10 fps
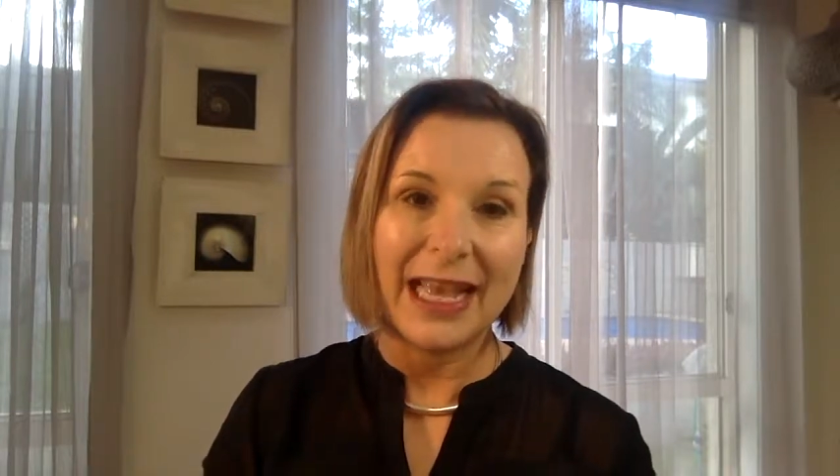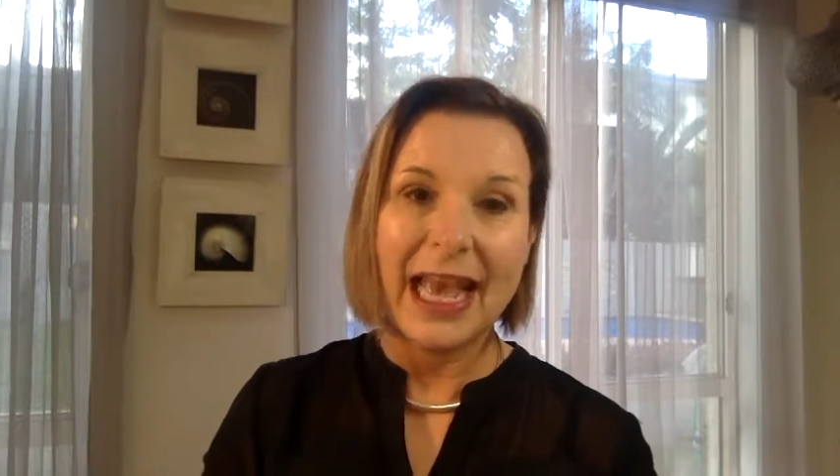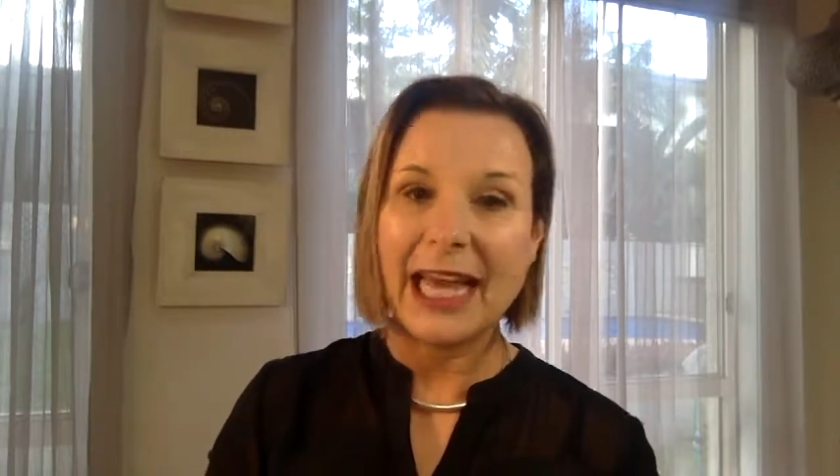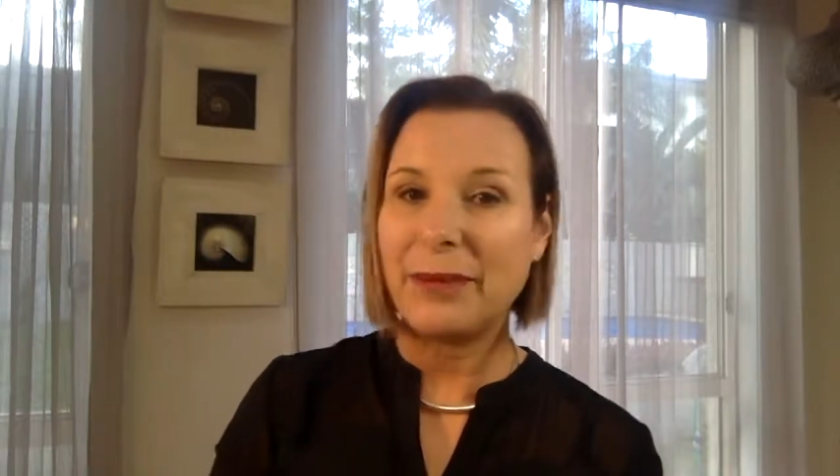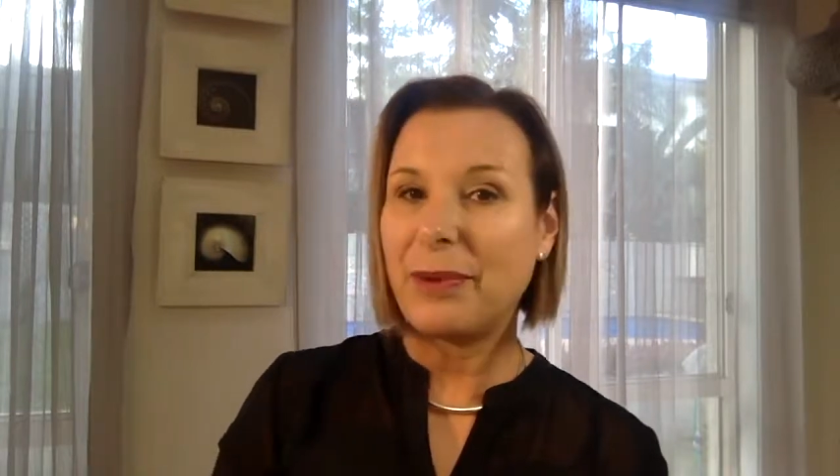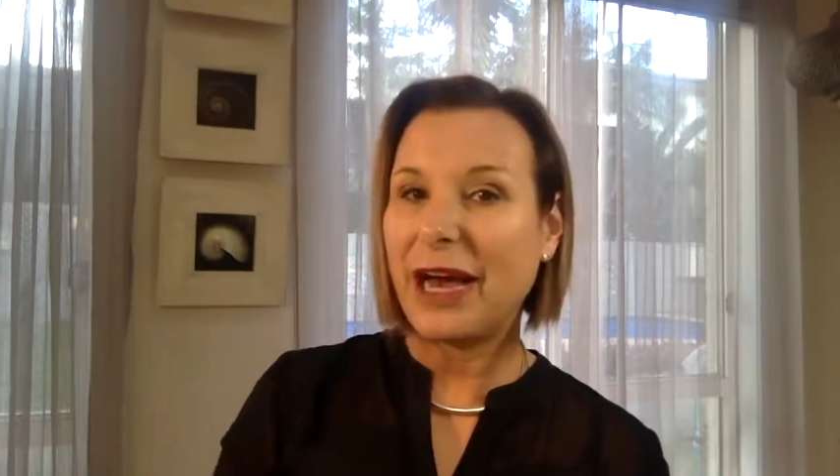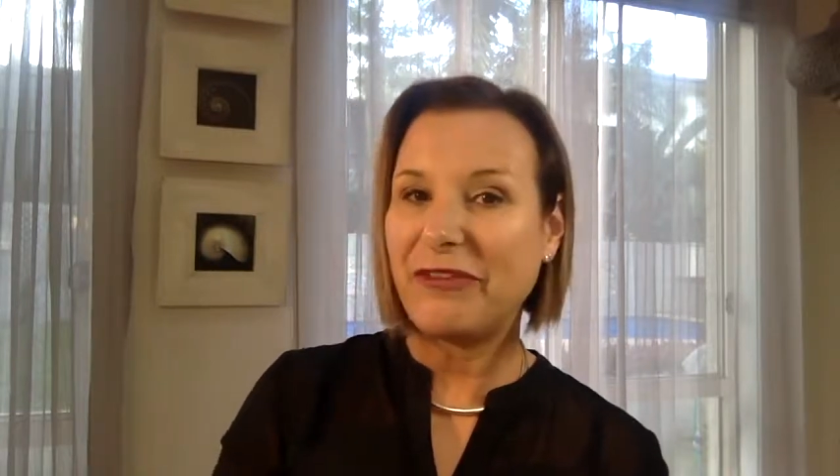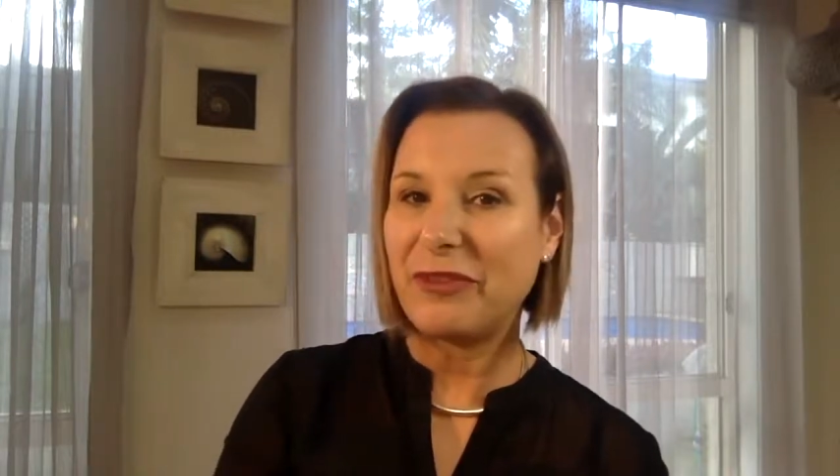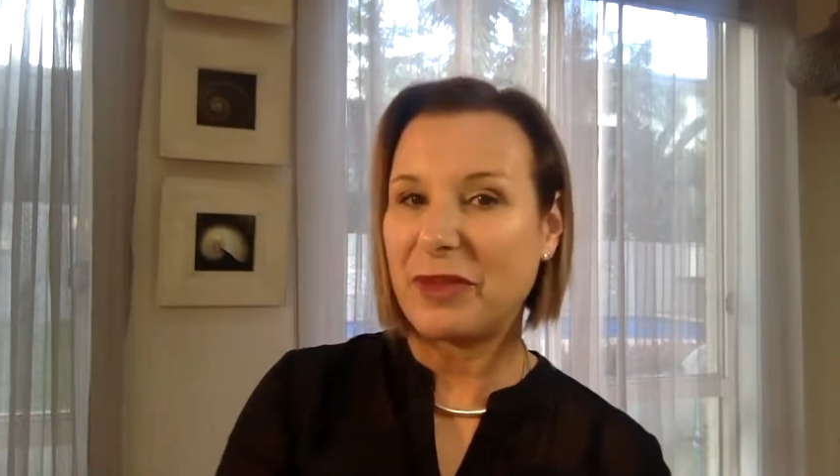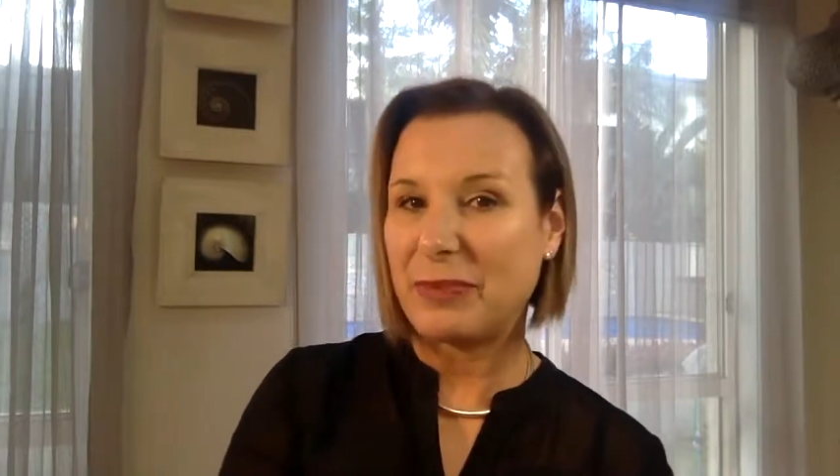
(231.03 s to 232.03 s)
And apart
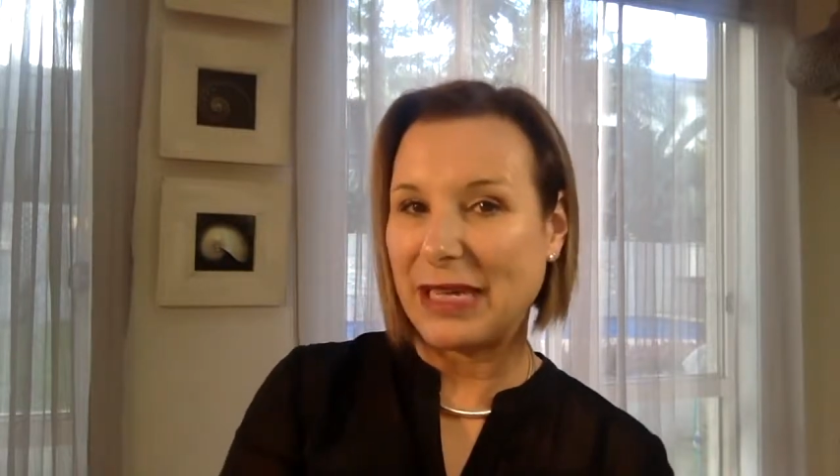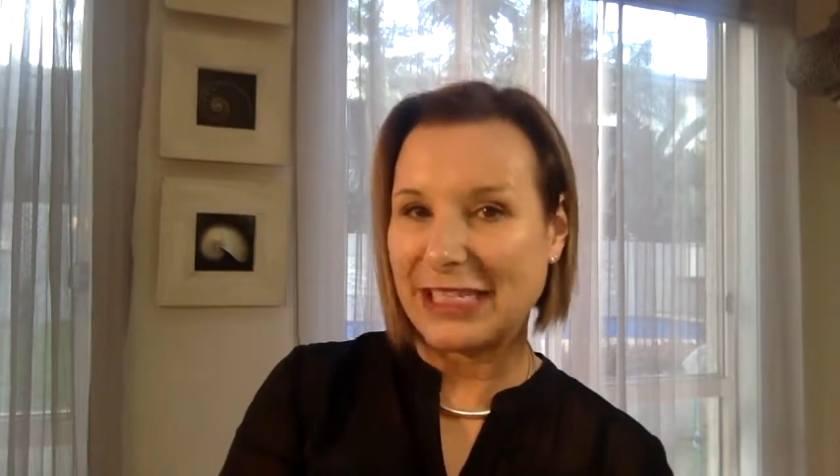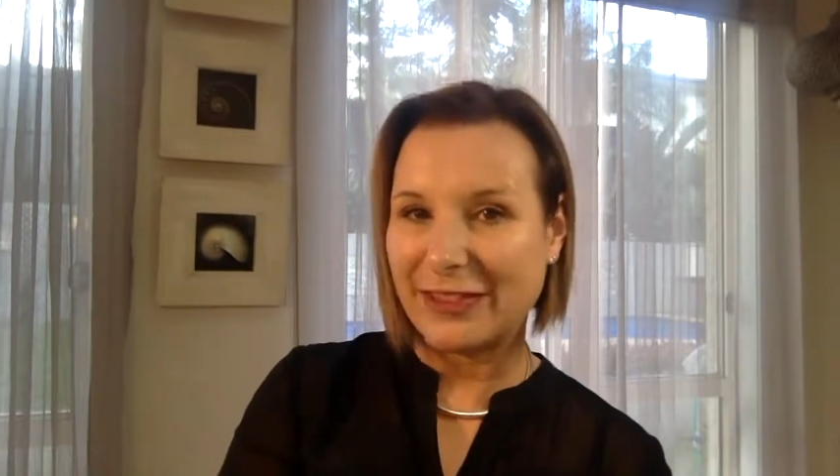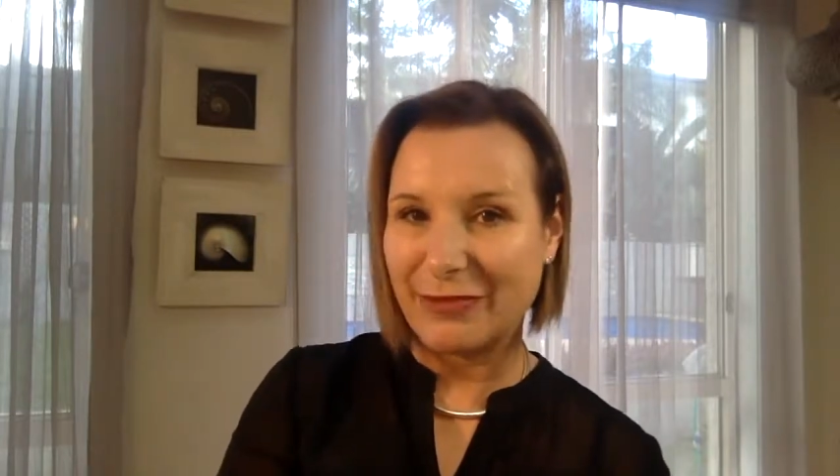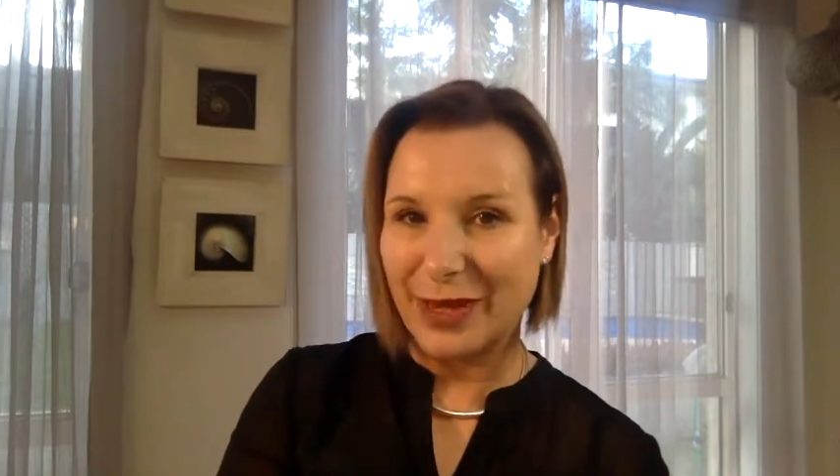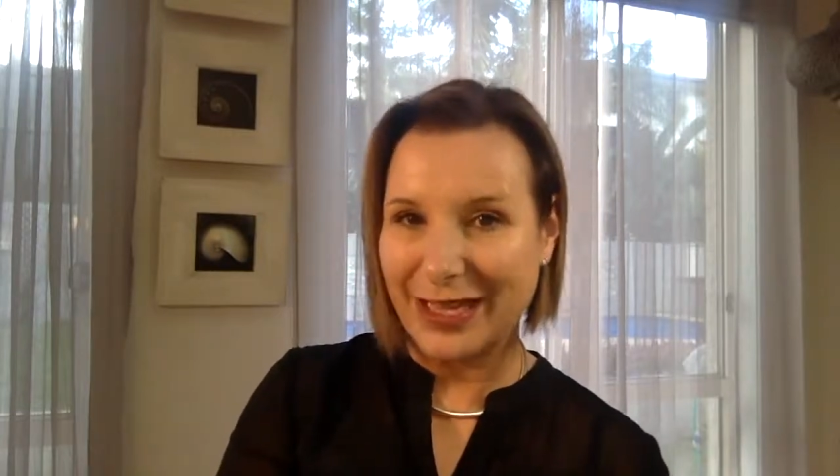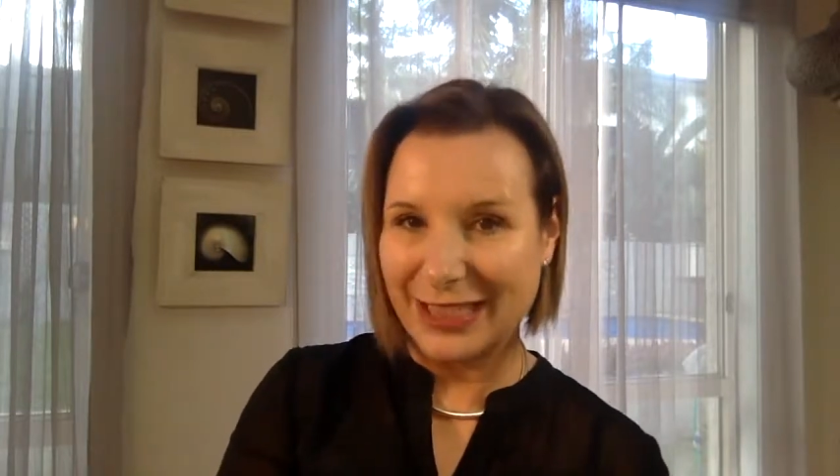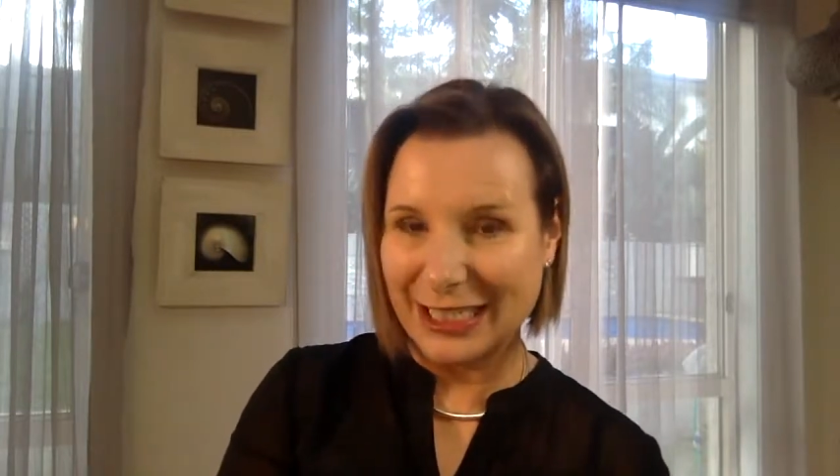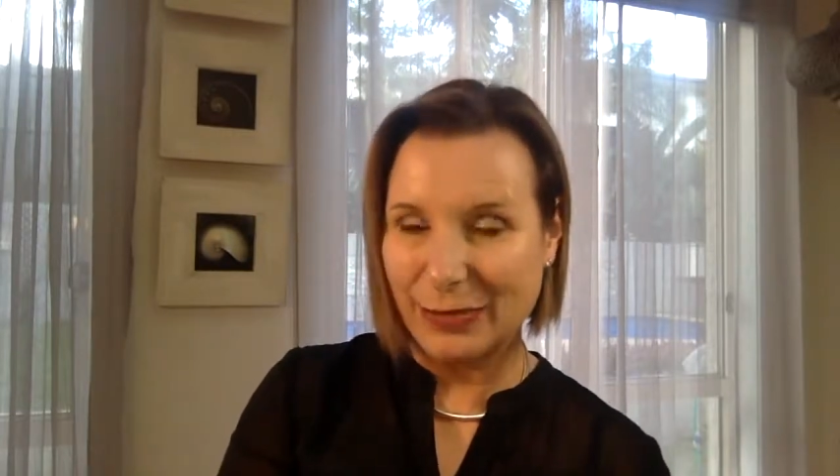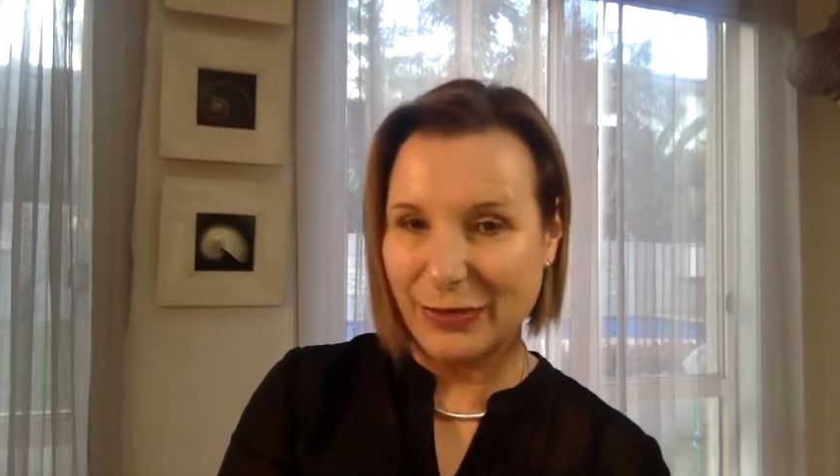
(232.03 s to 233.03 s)
from the peace of mind
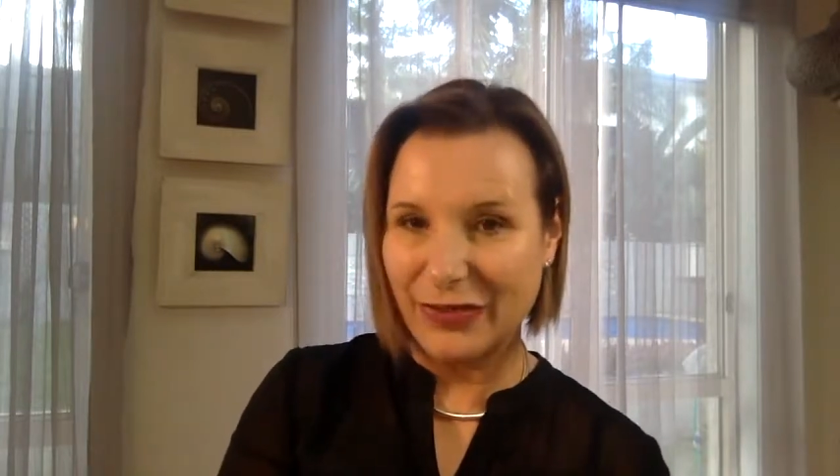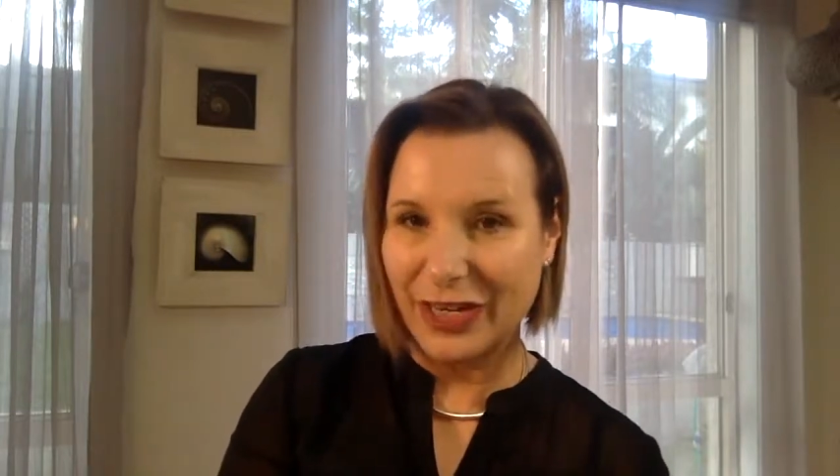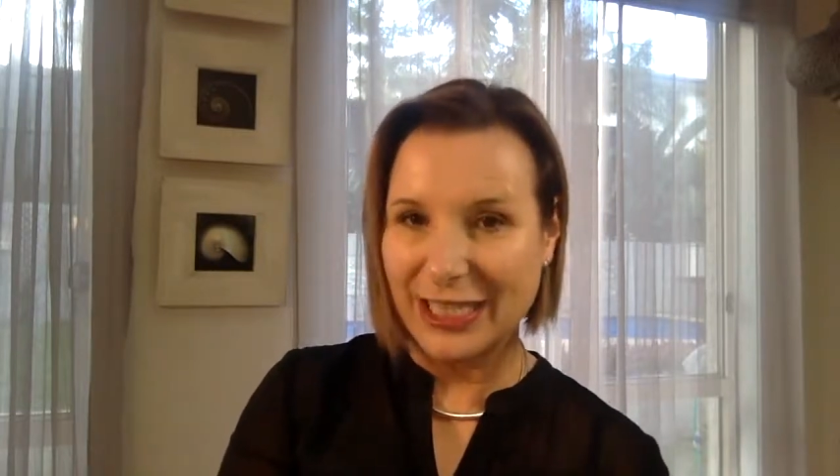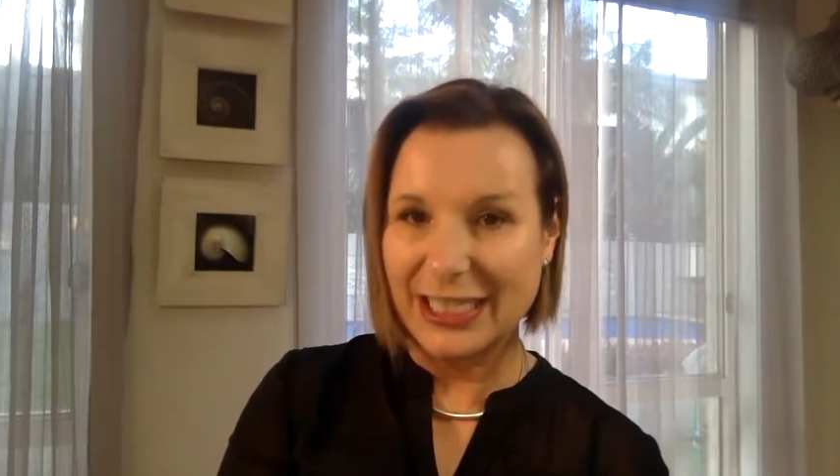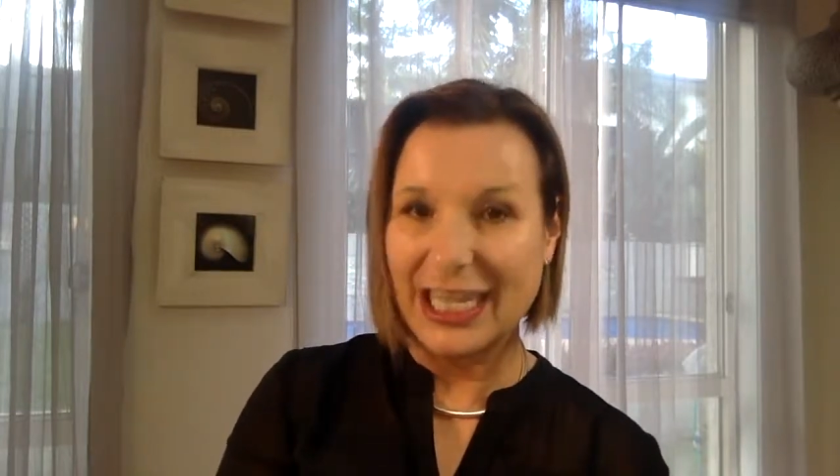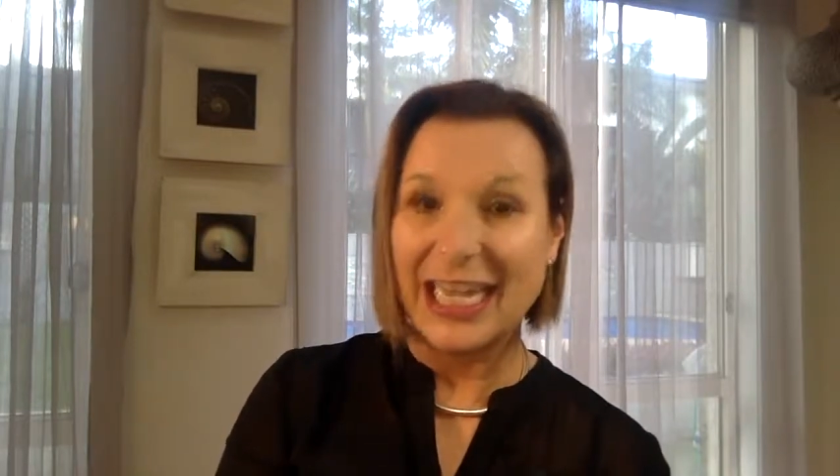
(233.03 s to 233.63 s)
this provides,